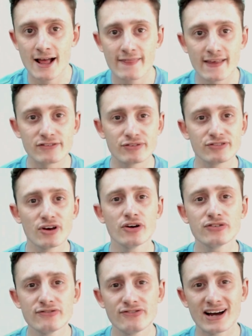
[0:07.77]
There's
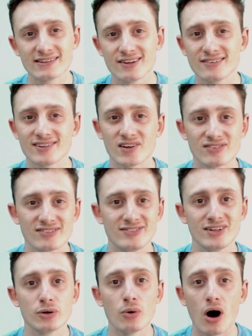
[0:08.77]
certain factors that
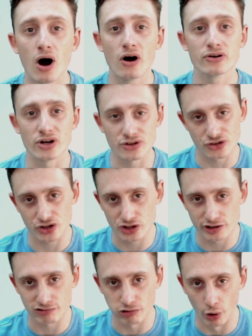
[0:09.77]
still aren't under
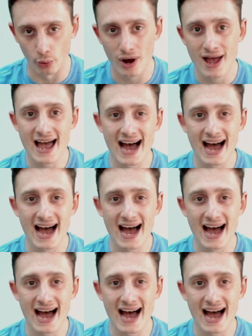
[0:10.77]
control,